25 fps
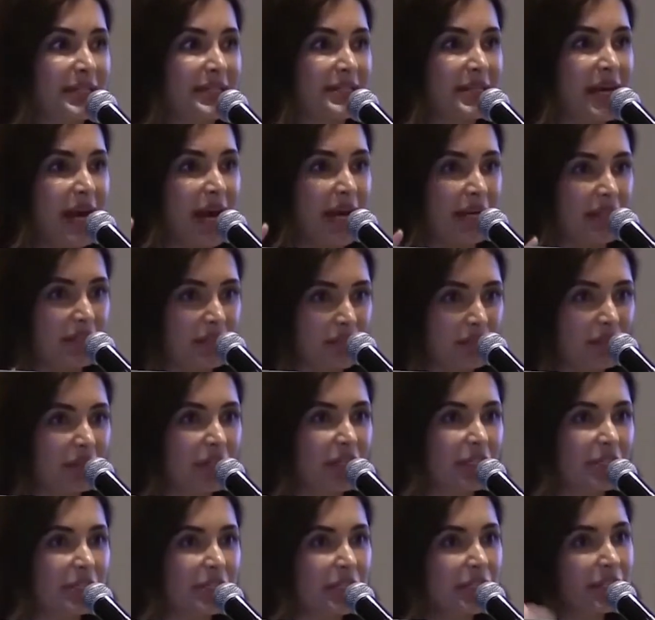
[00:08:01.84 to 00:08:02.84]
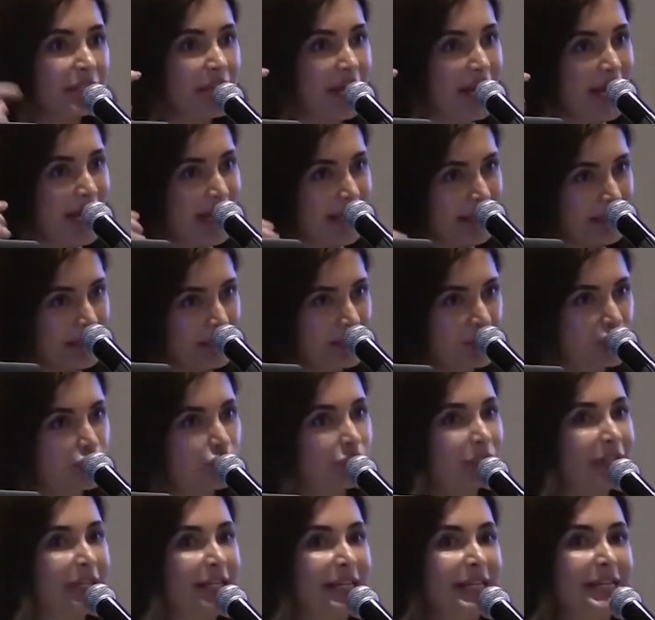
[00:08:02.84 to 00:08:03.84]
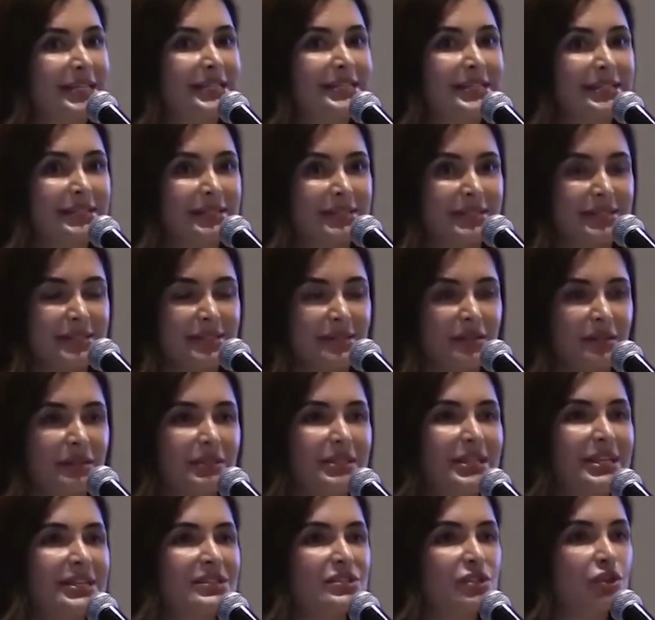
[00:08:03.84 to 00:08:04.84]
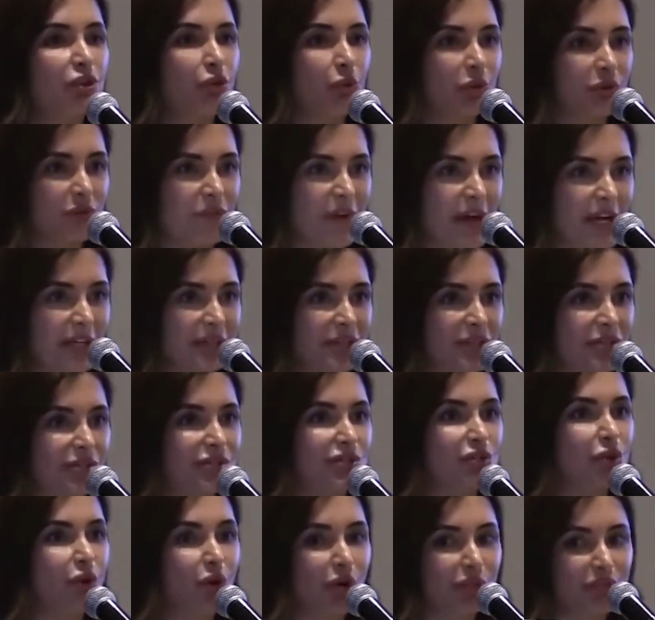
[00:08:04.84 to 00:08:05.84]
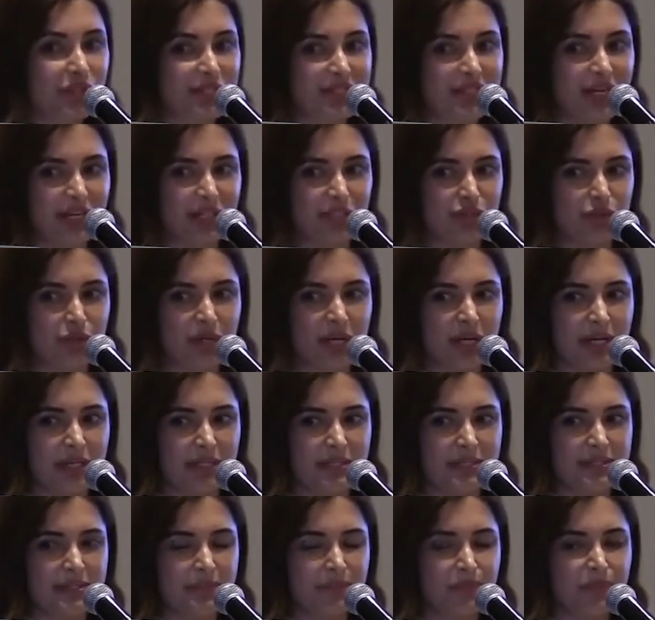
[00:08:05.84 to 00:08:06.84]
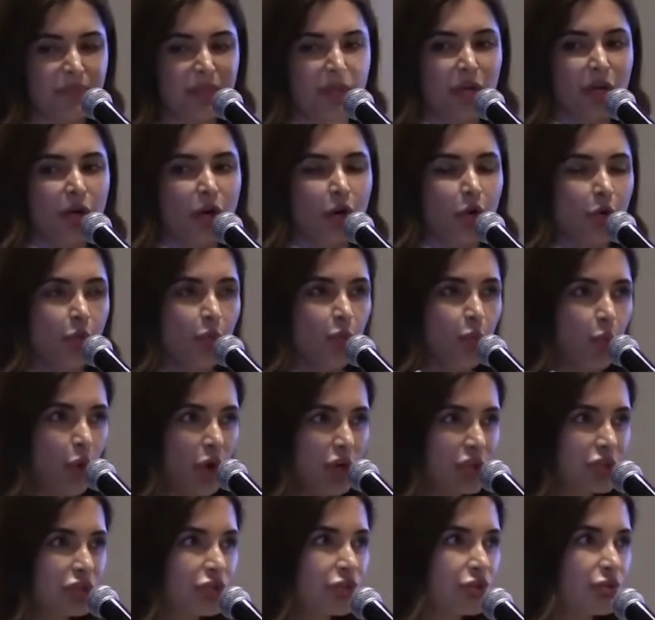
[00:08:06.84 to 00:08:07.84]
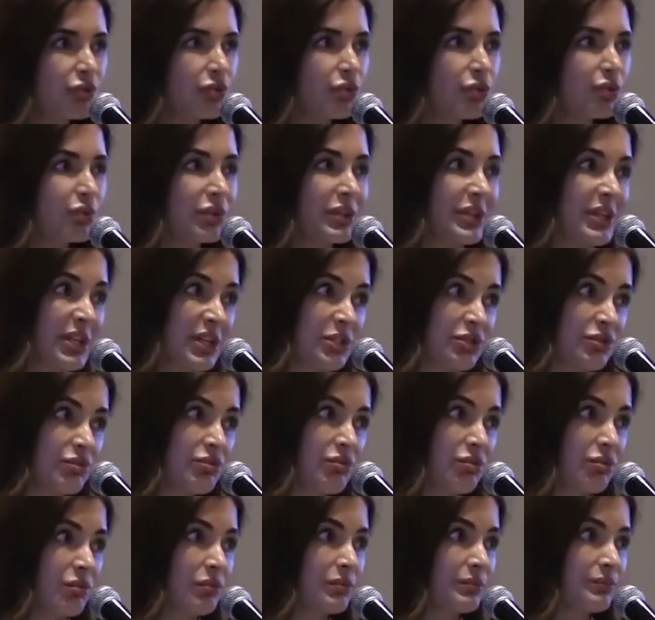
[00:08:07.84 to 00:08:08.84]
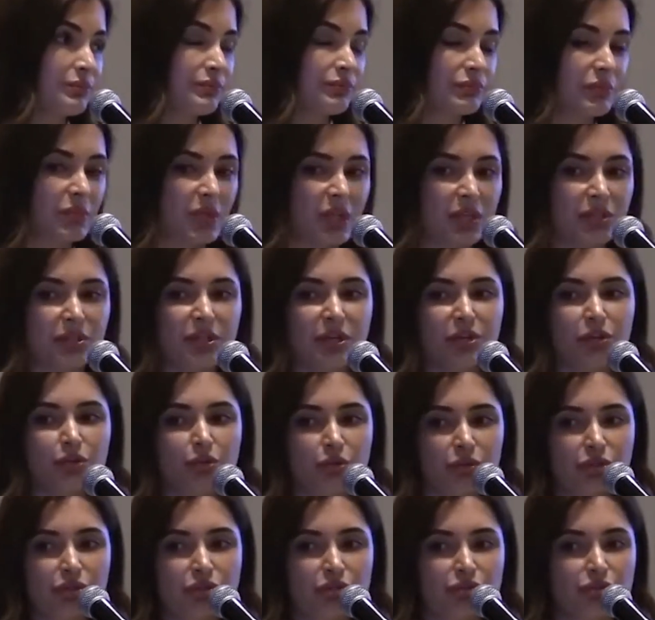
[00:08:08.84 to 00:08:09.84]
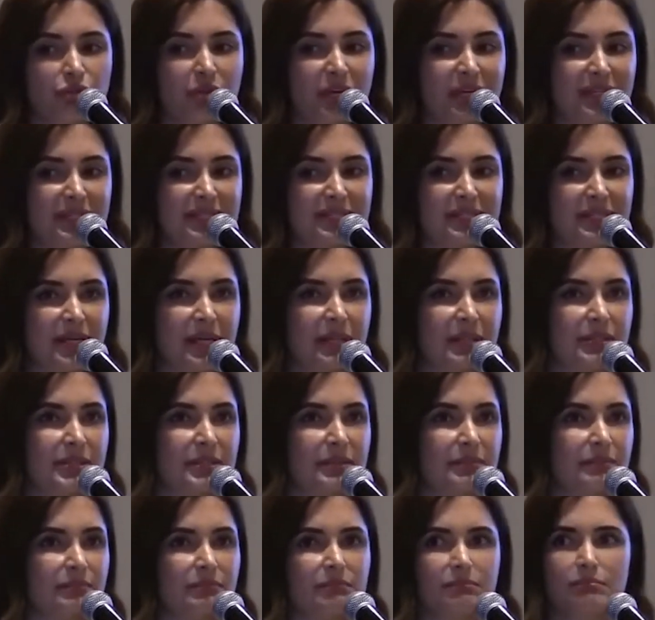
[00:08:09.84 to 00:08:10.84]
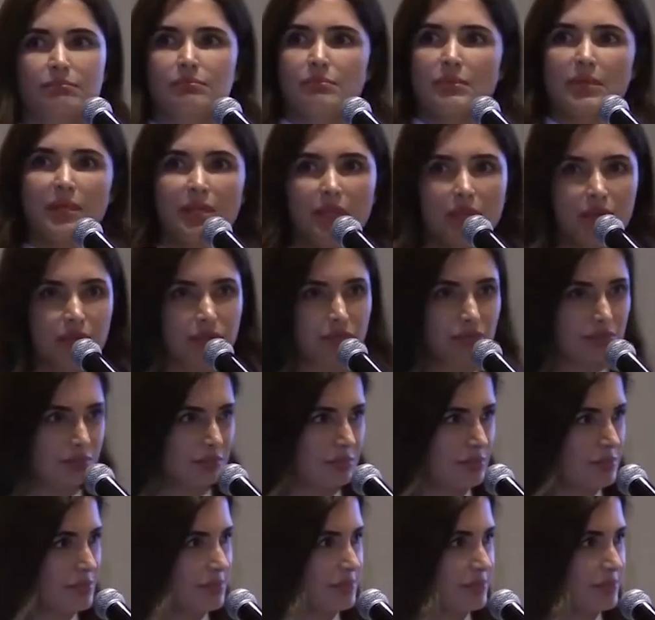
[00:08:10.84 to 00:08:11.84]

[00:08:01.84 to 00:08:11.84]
gets activated and it releases these growth factors or the cytokines. What do? They're going to excite, hello?